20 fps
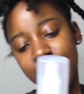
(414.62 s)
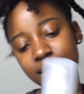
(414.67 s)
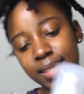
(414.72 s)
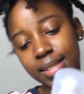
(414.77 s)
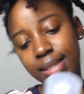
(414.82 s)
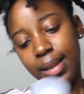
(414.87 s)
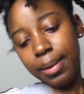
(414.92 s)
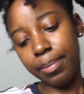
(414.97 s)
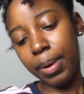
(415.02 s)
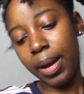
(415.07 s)
is
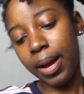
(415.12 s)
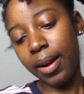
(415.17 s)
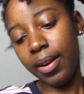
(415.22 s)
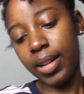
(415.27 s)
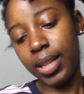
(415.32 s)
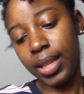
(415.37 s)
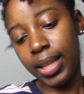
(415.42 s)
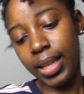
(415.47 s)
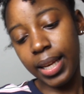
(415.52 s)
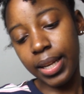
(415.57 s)

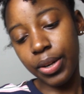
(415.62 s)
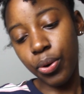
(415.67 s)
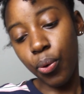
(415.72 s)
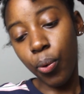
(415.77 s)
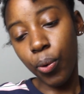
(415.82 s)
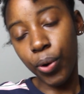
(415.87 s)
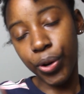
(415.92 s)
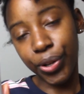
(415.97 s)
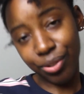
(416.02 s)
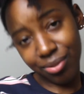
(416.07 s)
apparently an
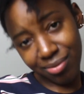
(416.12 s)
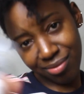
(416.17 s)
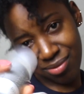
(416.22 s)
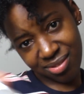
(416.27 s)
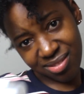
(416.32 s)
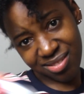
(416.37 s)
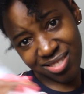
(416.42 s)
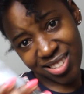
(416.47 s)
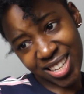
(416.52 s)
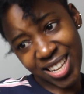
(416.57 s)
oil,
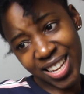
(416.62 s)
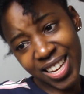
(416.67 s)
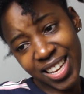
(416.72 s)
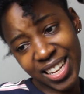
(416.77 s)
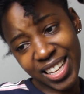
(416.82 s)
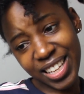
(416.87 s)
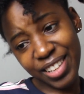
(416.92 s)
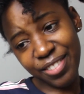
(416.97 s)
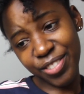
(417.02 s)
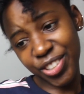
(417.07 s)

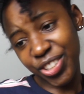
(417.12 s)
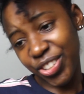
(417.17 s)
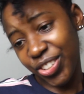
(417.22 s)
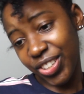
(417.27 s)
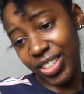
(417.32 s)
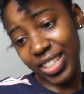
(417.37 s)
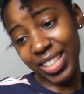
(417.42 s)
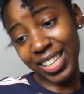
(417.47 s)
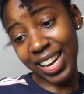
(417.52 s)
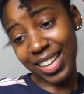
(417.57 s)
even though
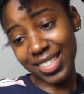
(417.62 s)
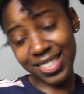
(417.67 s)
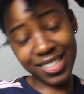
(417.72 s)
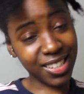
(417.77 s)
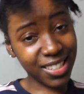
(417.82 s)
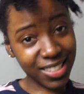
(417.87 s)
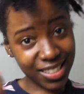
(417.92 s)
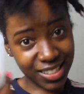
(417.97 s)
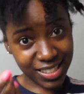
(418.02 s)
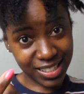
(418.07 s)
it has the
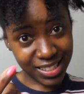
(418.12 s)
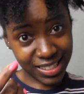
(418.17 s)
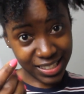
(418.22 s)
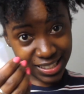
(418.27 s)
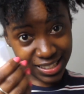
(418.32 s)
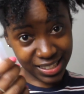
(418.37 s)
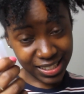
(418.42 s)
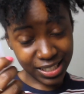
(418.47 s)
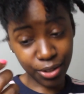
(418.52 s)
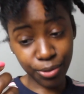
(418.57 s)

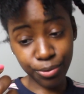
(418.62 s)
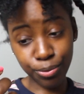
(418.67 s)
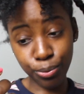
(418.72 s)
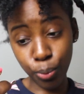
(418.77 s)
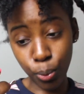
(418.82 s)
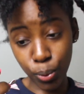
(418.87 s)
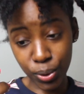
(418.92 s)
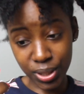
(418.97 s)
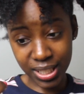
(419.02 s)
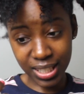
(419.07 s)
consistency of
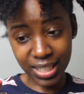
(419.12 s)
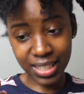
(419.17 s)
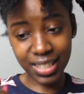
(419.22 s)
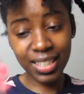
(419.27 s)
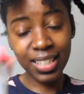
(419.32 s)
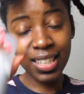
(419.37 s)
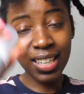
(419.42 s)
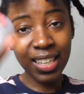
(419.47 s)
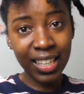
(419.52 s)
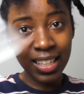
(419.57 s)
water.
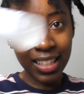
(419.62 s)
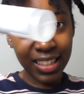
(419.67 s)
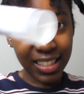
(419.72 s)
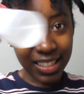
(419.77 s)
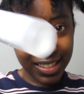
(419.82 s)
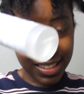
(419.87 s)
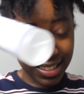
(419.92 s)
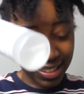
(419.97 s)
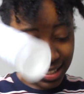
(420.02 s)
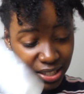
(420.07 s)

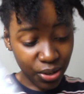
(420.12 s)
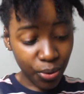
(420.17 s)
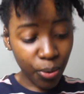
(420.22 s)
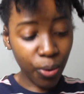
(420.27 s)
This is an